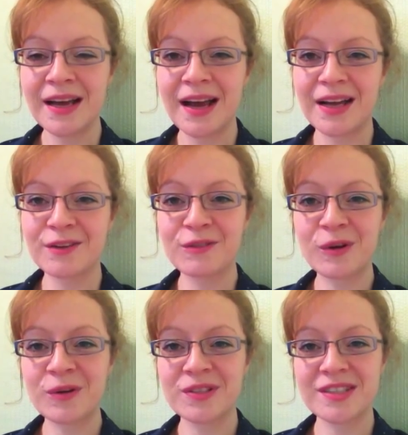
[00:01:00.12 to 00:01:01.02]
And of
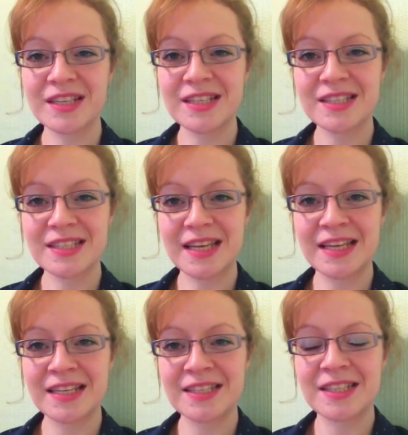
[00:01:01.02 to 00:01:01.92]
course, this
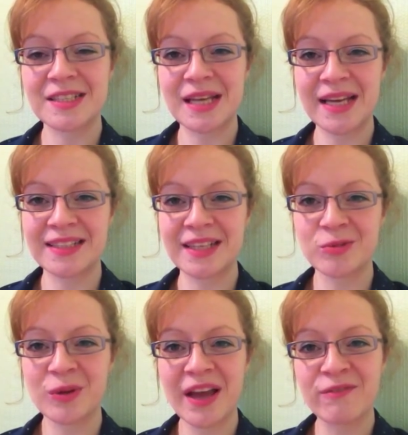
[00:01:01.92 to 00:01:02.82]
is the date that
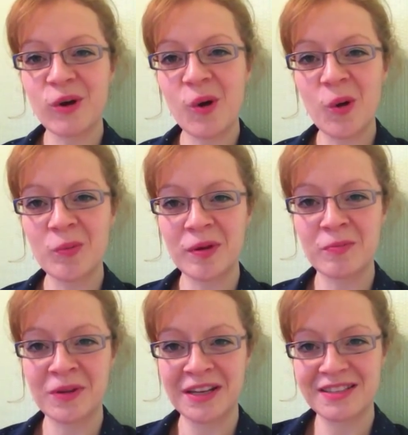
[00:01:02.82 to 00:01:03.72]
we have all
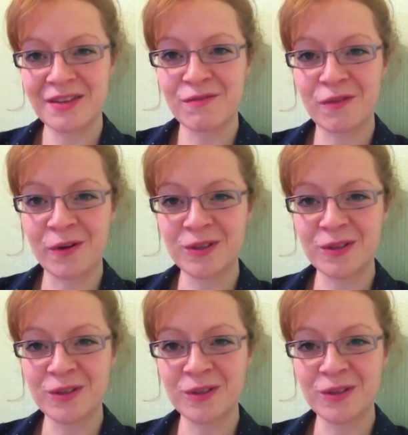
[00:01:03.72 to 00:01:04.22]
been waiting for.